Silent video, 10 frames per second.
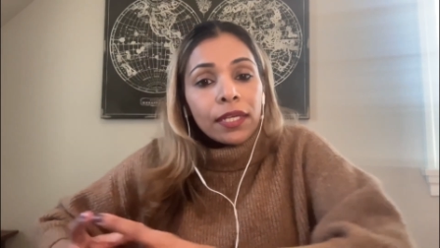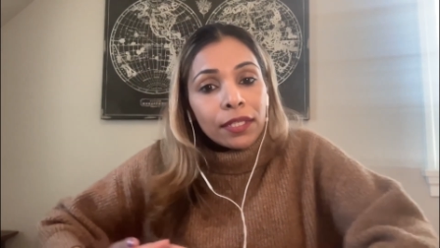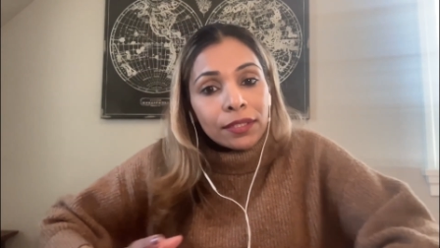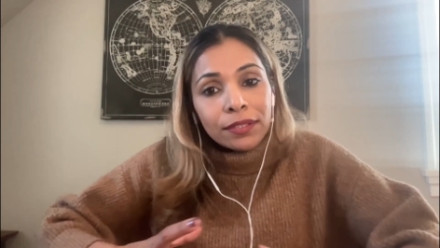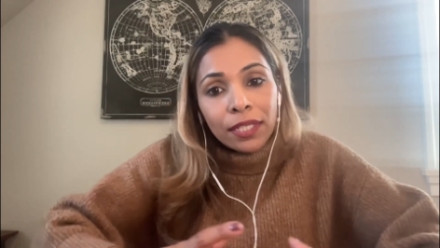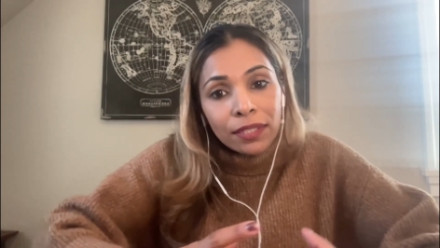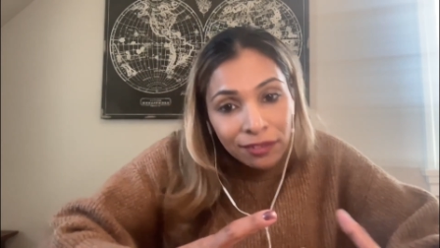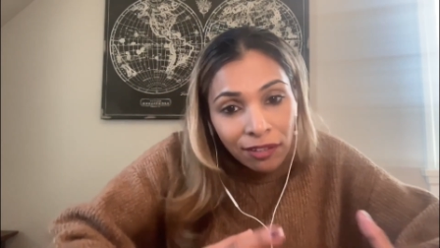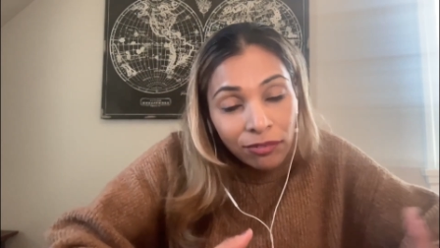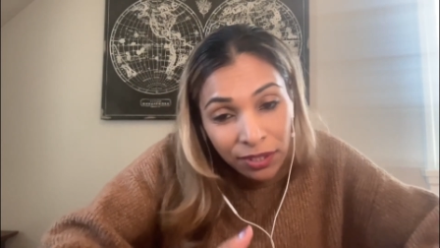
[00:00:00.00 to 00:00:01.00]
It's like,
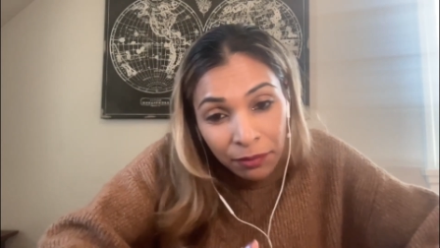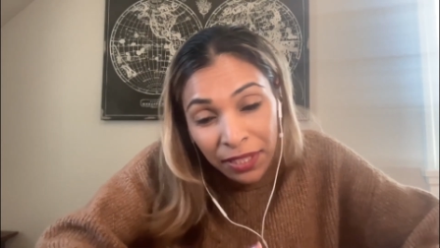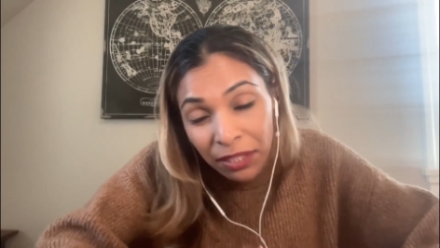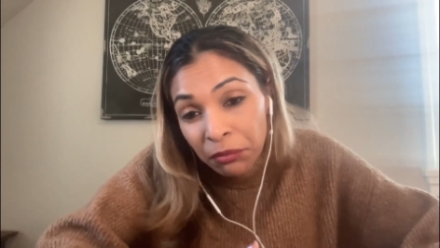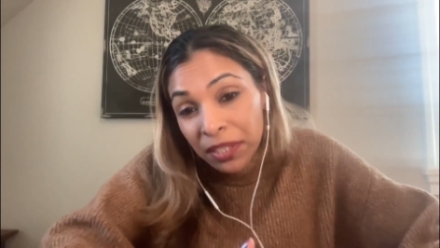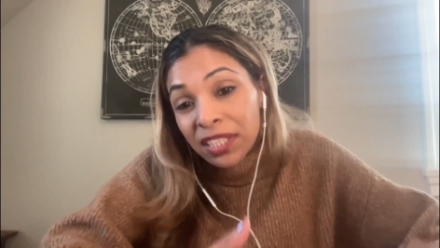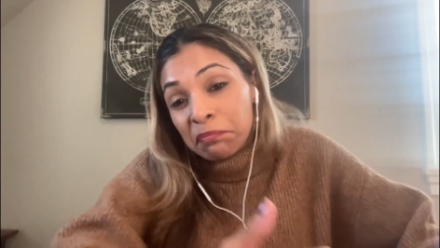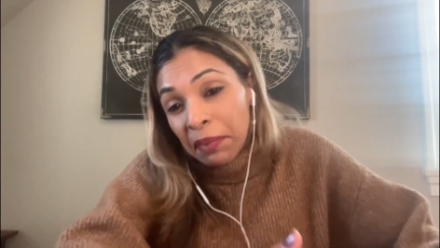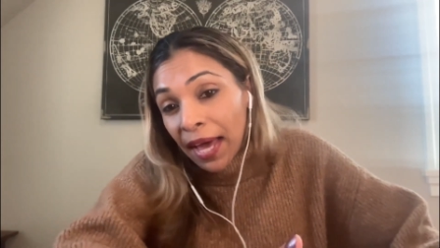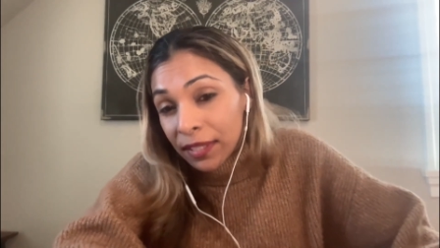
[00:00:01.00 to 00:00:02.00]
no, something
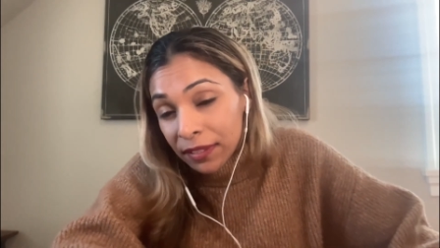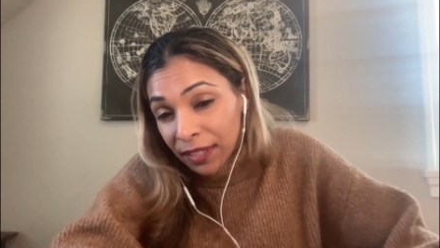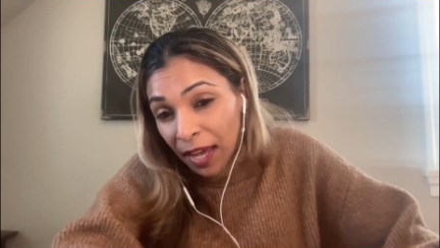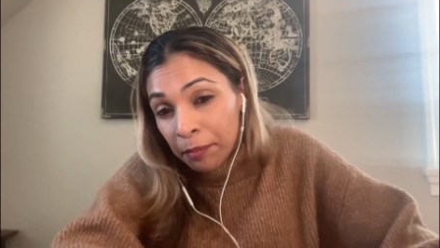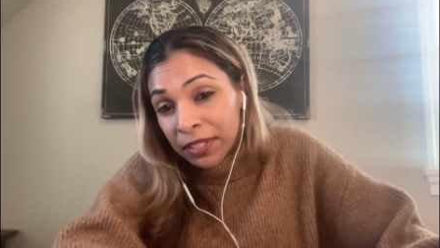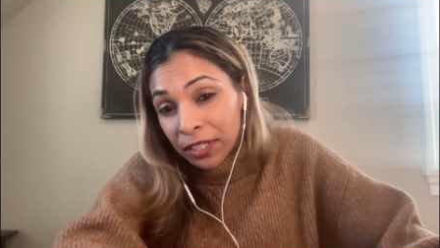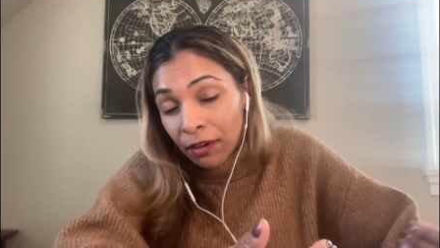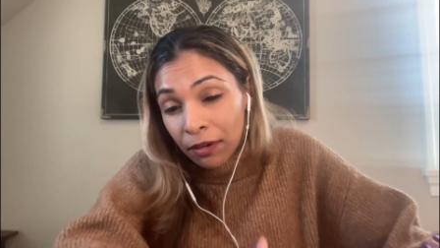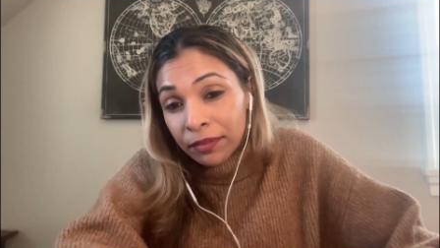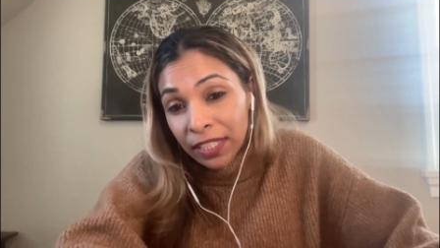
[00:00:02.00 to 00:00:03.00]
really bad has happened in
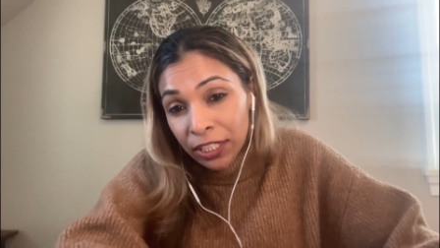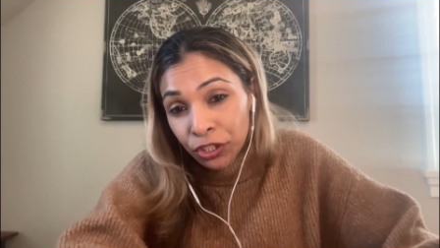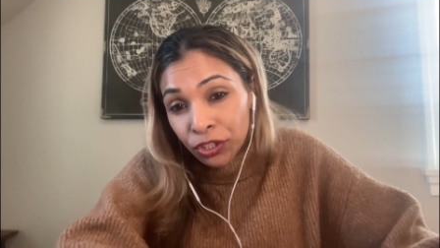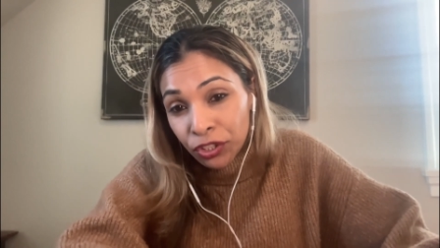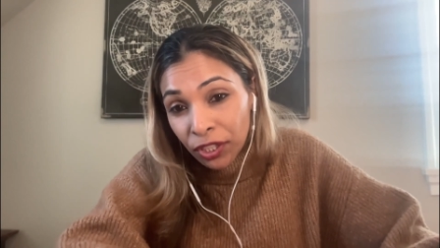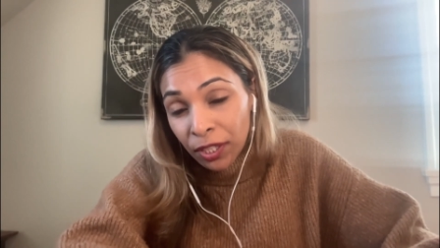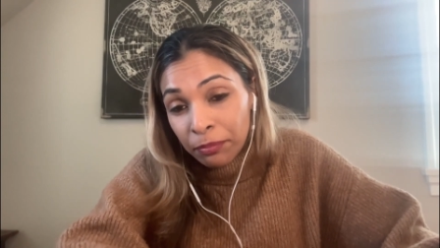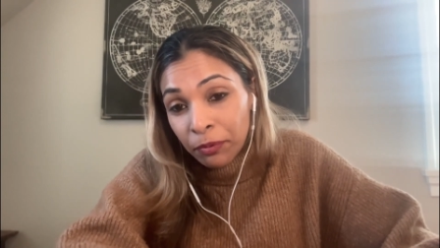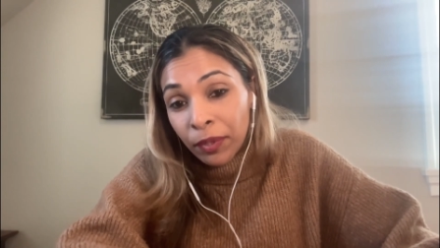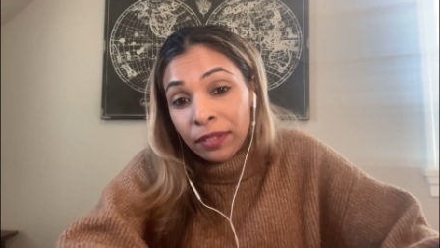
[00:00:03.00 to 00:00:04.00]
our
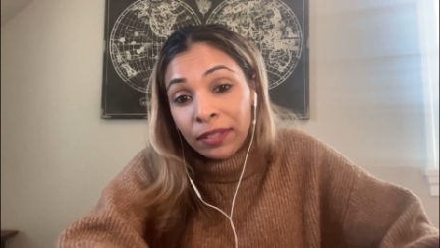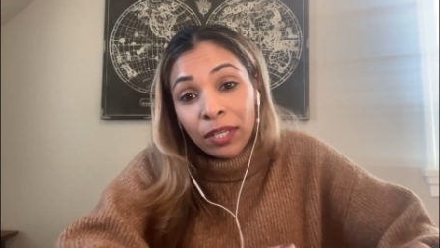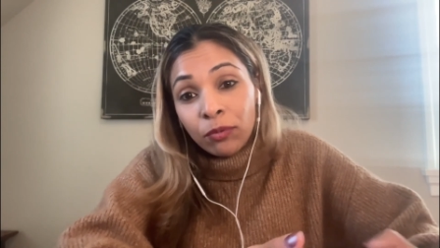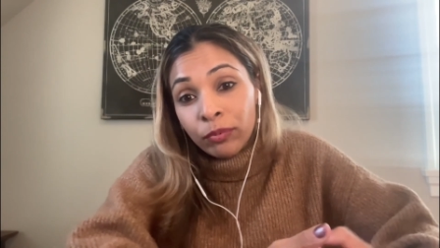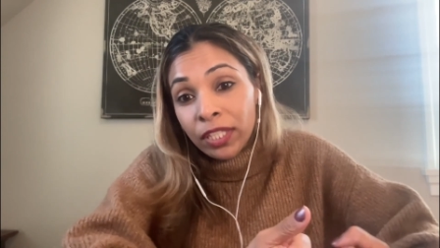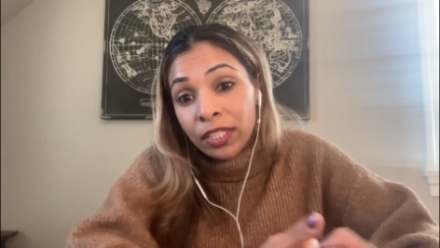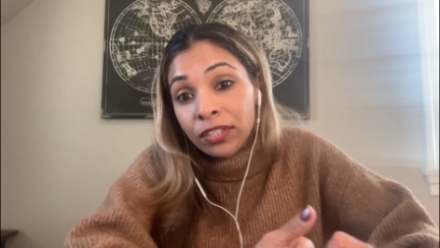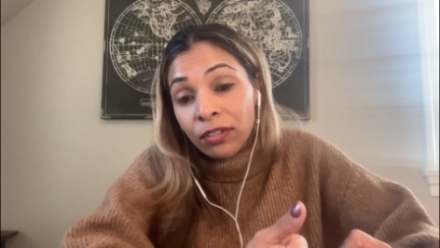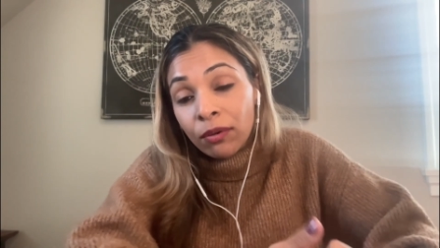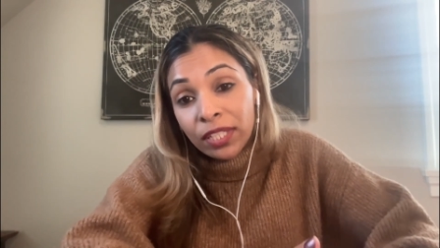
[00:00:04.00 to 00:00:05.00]
relationship where like we
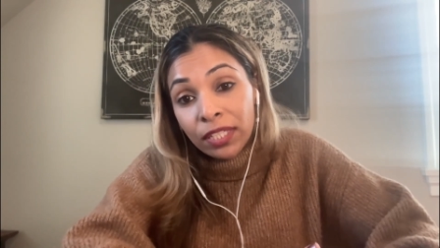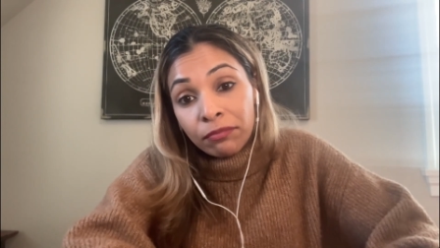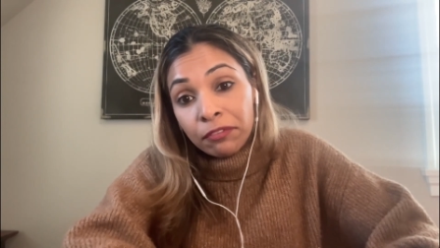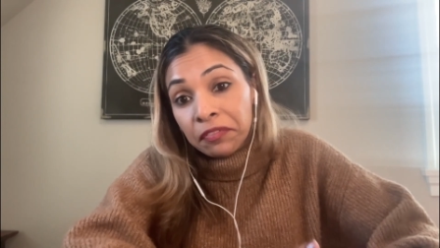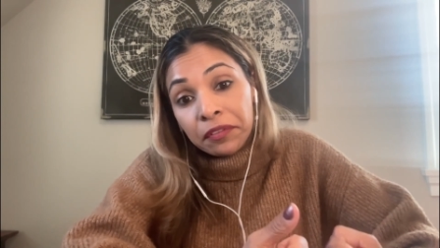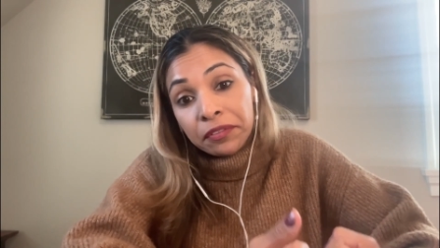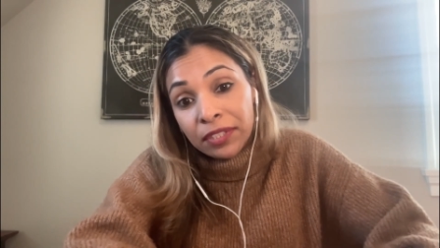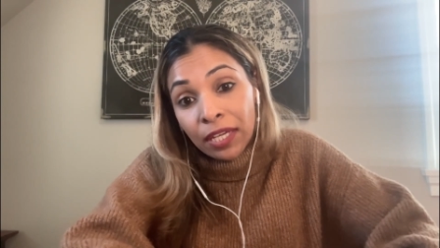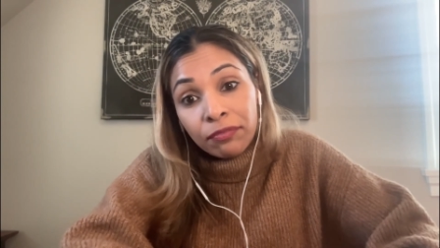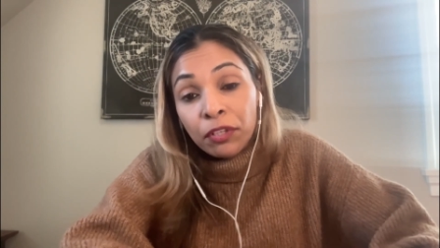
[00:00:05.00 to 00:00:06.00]
don't even feel
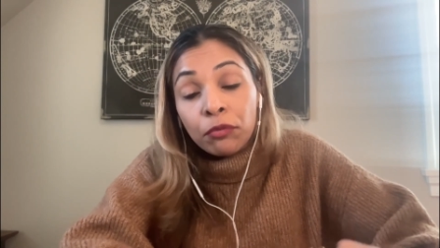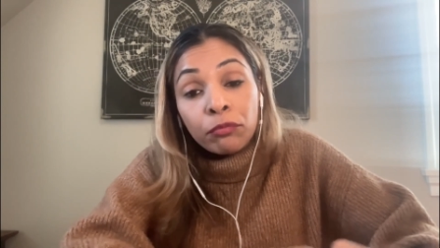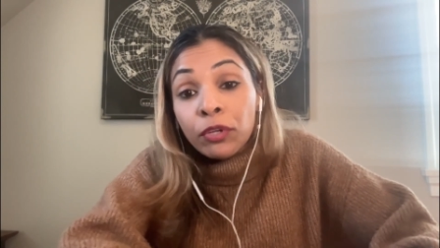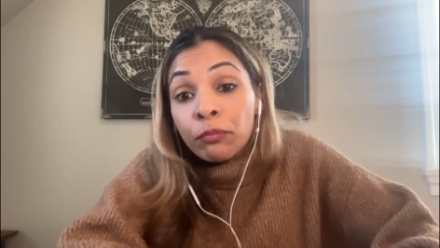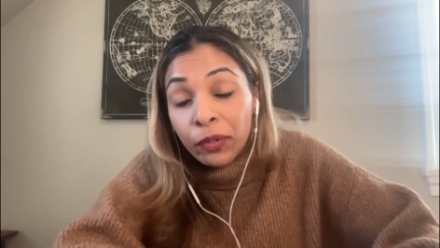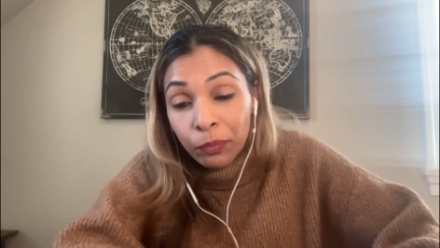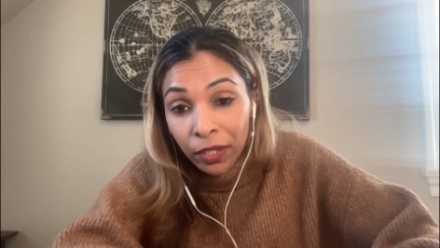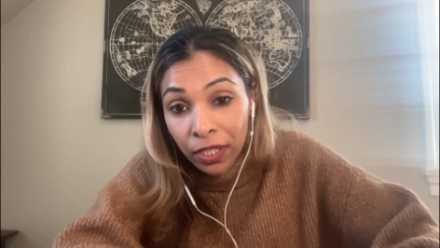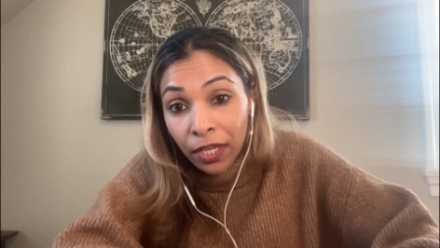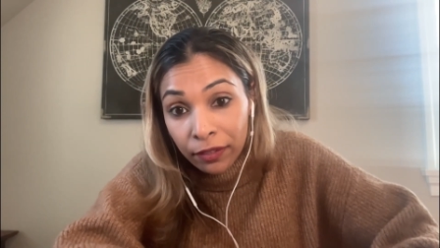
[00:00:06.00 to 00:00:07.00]
safe in a room with
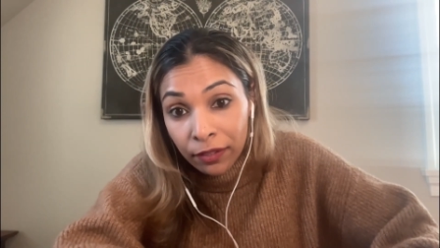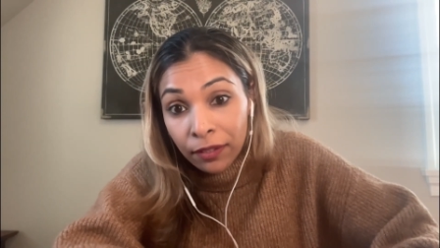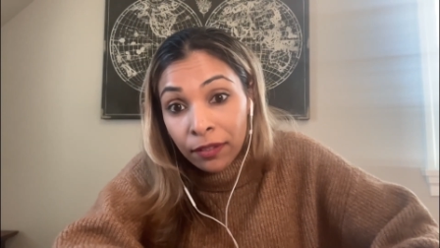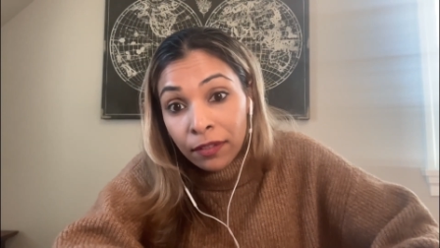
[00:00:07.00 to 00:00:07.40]
one another.